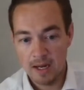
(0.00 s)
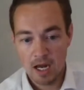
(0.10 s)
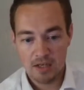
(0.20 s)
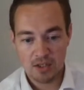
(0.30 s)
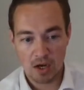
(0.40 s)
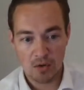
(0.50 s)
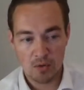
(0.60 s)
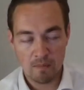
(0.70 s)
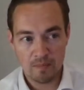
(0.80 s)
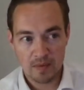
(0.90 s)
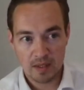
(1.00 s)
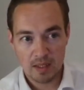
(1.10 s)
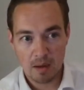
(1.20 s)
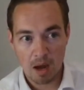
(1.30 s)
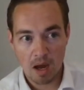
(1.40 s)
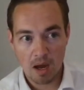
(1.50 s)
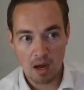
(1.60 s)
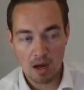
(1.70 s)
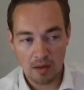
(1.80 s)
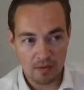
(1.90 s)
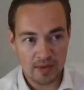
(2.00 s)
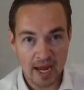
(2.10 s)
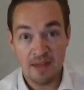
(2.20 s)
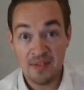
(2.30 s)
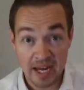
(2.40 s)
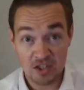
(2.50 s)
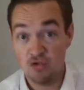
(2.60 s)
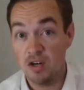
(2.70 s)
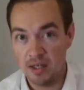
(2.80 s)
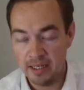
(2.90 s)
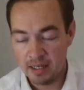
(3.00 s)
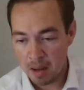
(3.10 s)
So they're struggling.